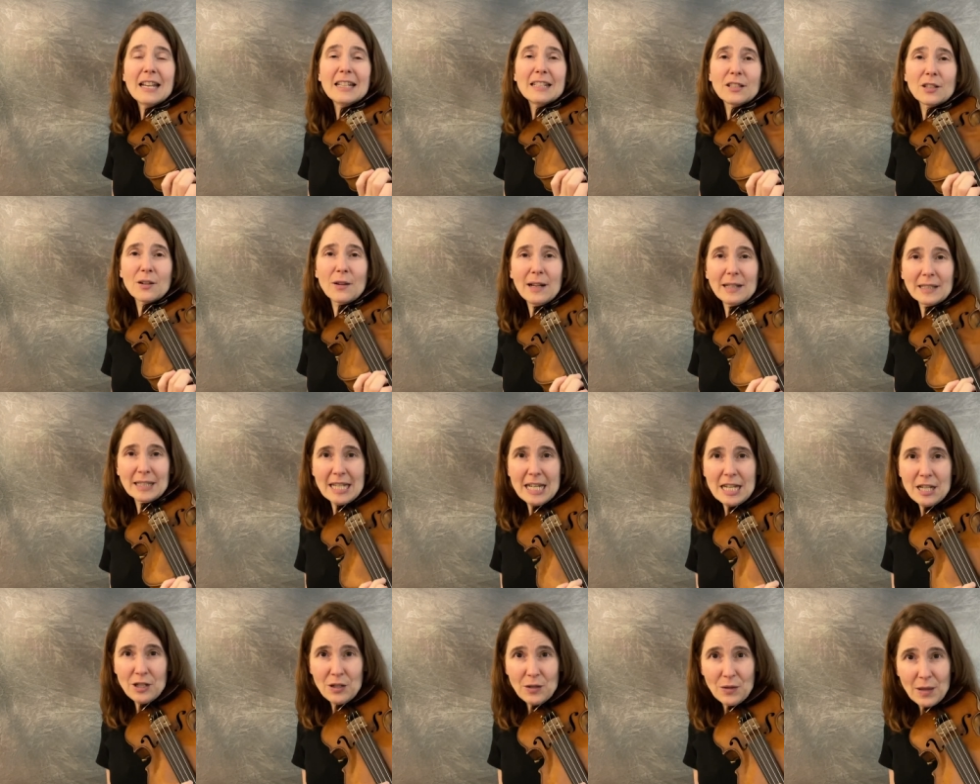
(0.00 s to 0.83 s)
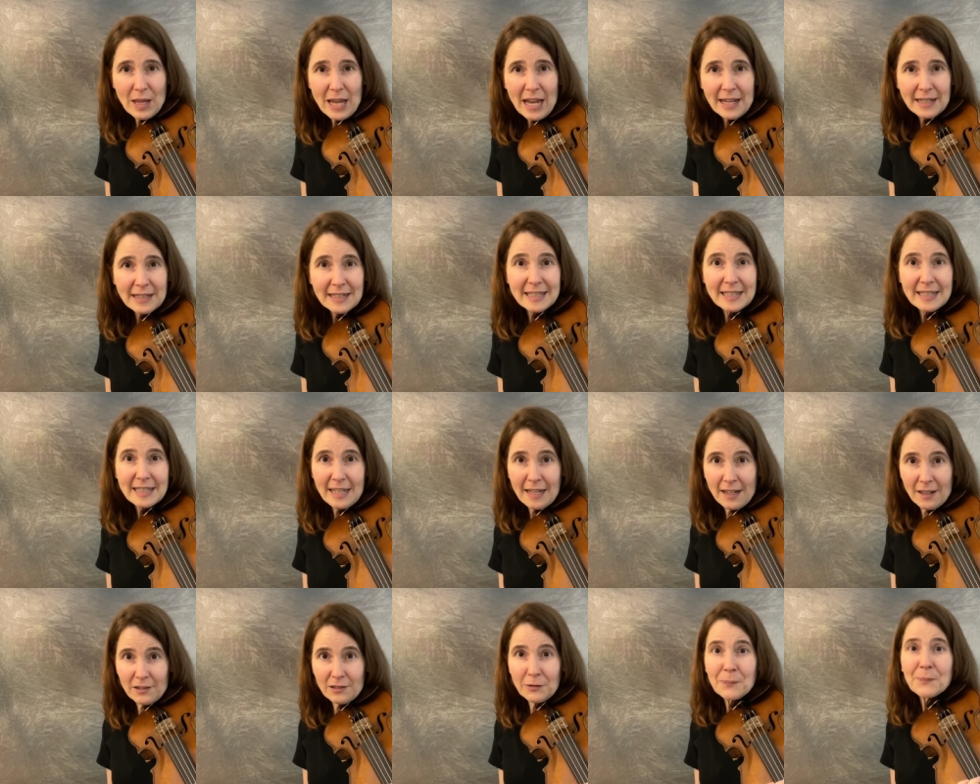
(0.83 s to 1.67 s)
So I'll teach you that
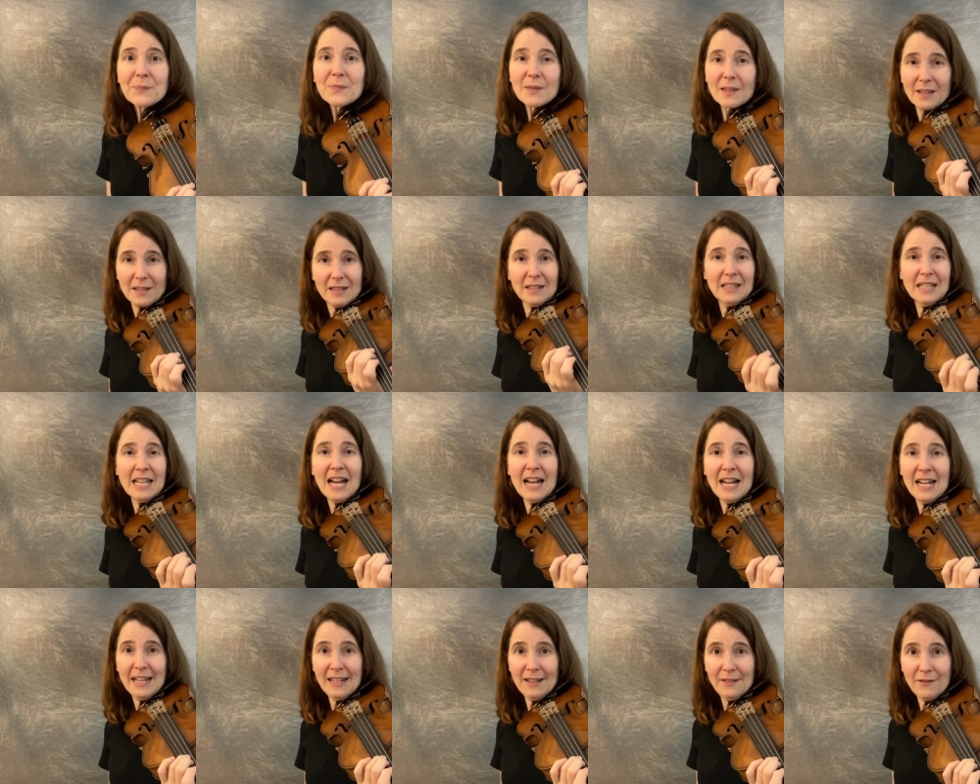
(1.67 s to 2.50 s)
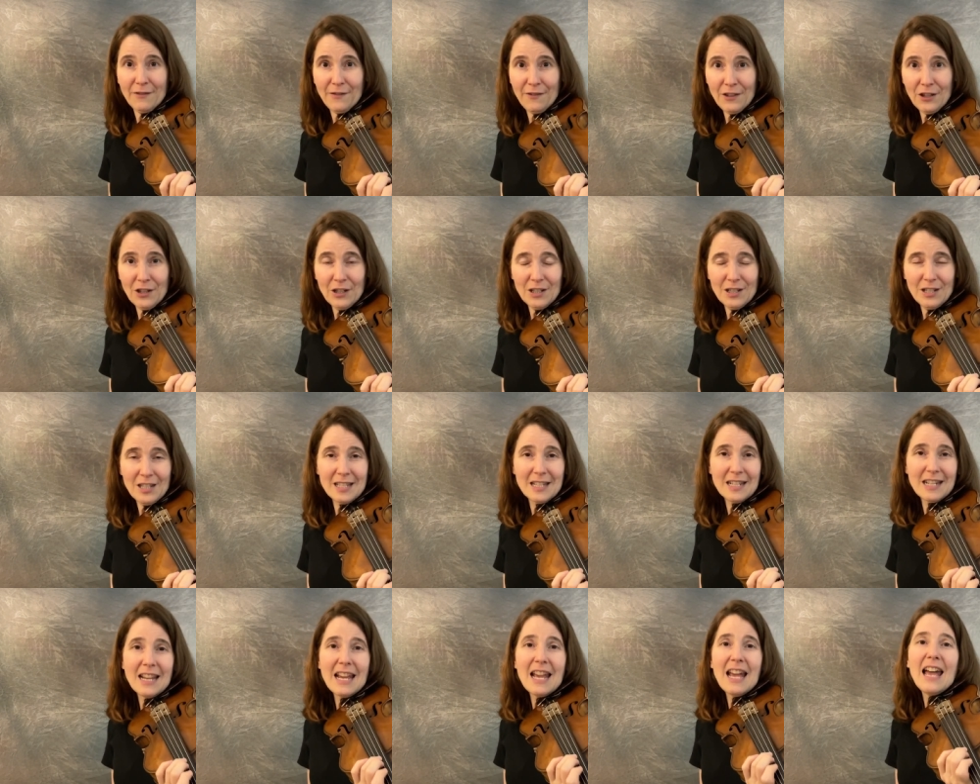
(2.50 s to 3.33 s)
single line
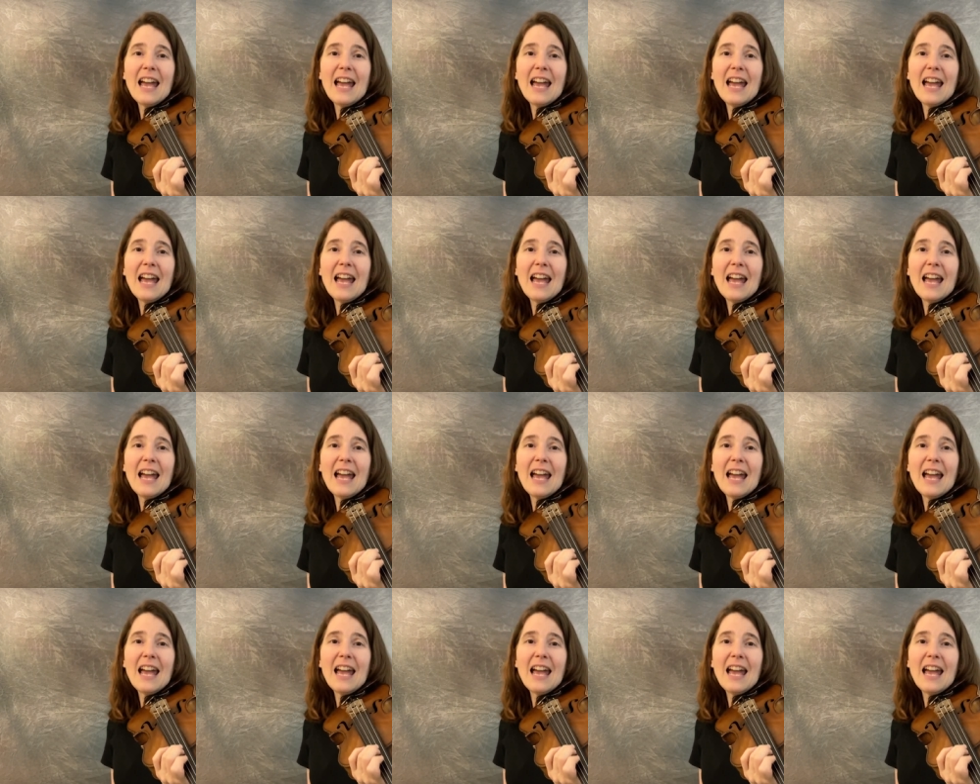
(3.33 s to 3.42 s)
first,